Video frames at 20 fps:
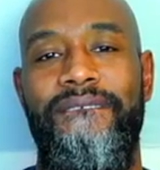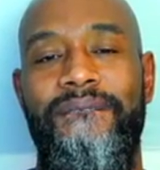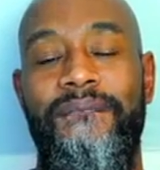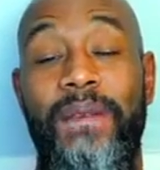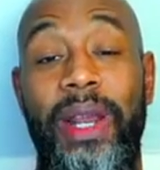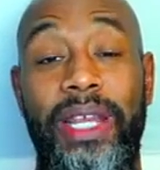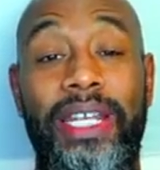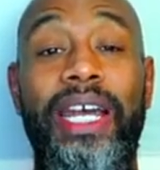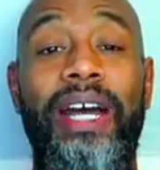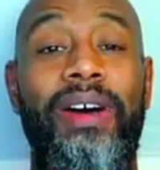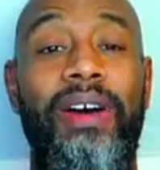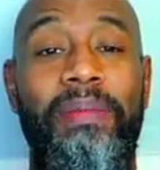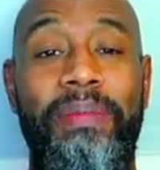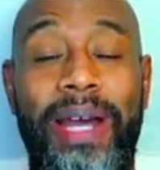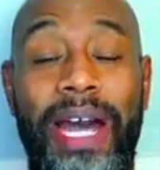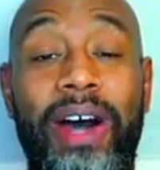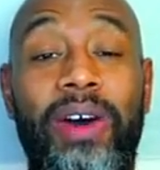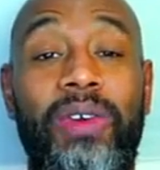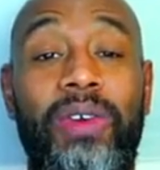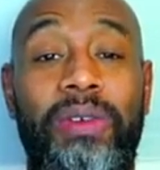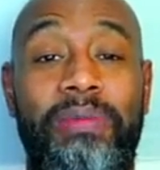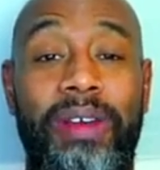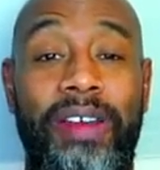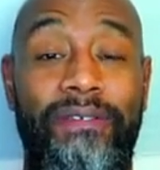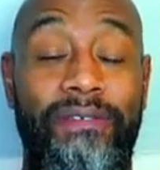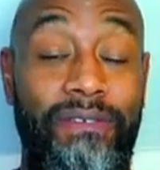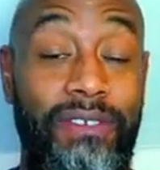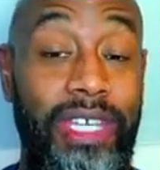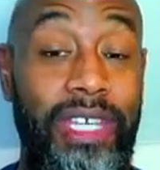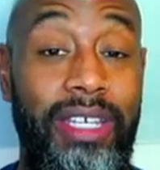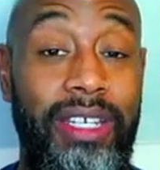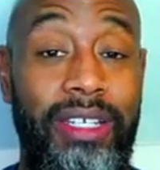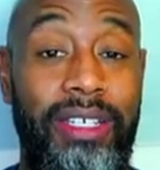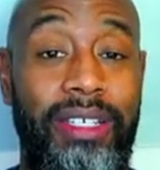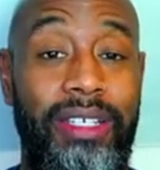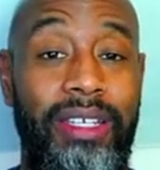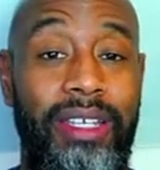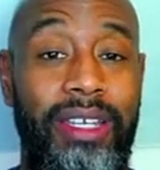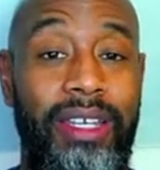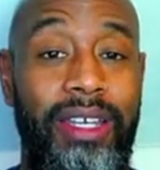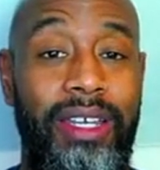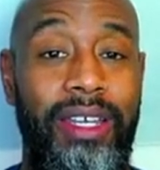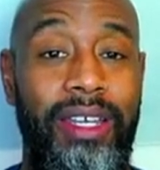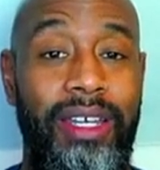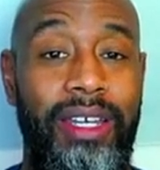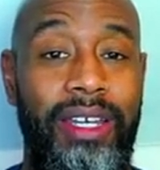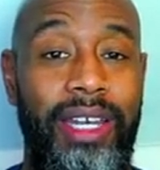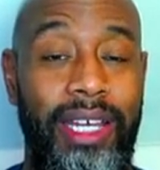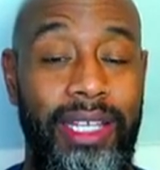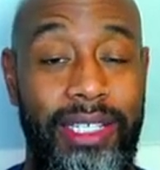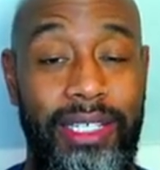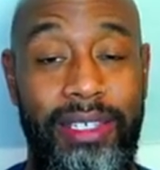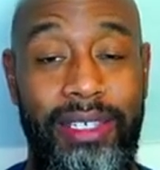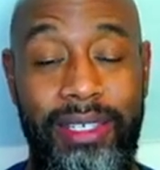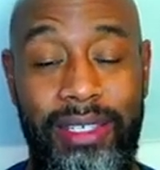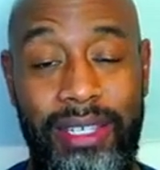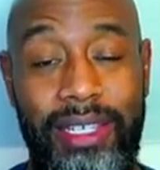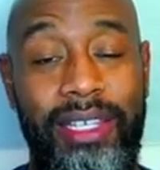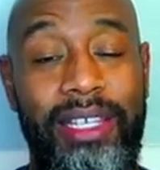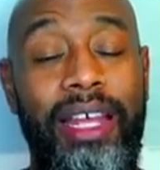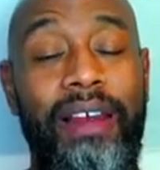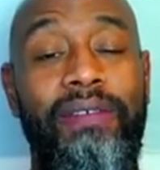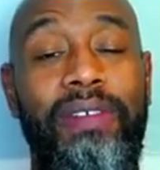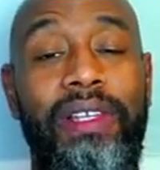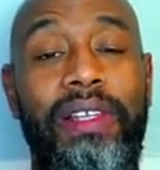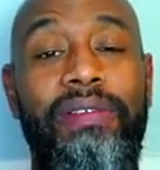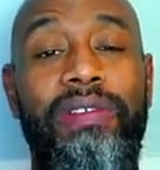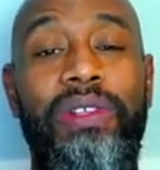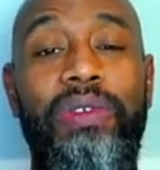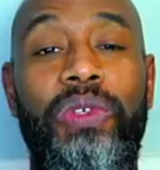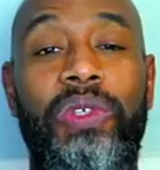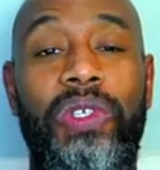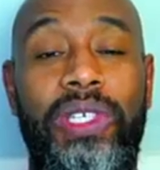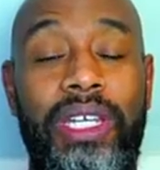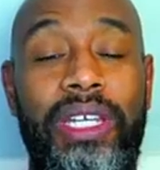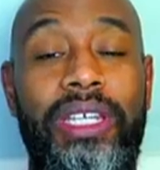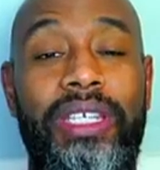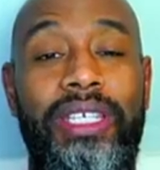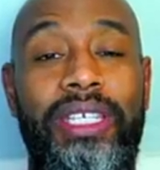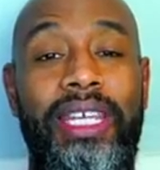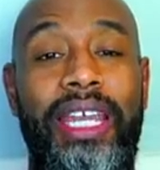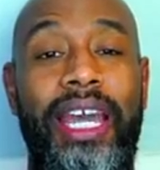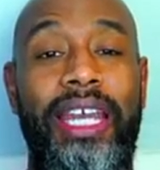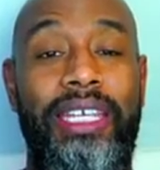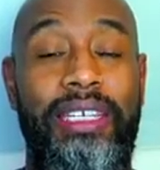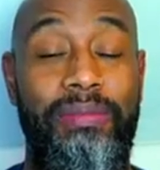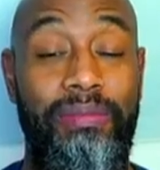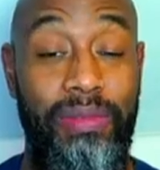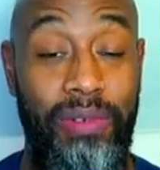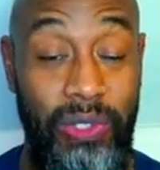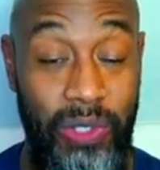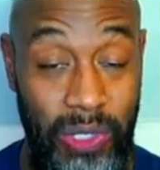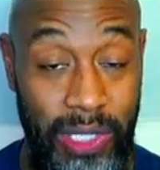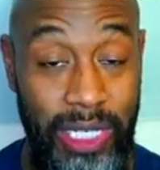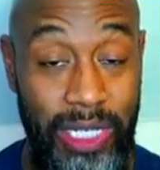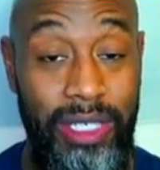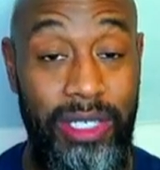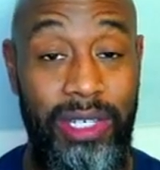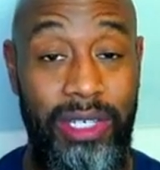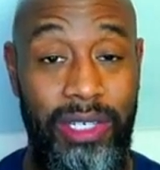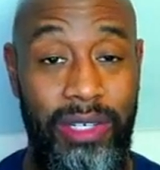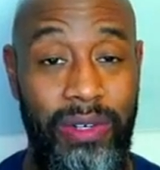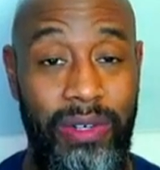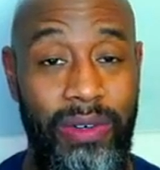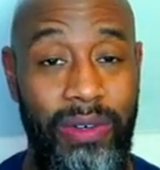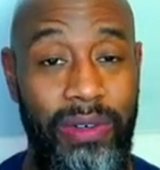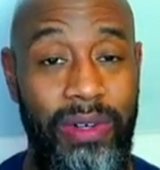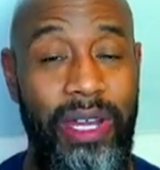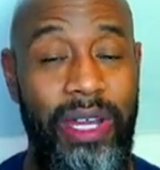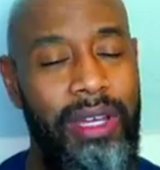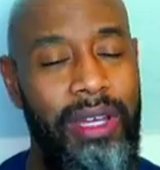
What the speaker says: Right now, I'm out on my feet. And this is the level of lucidity I can present to you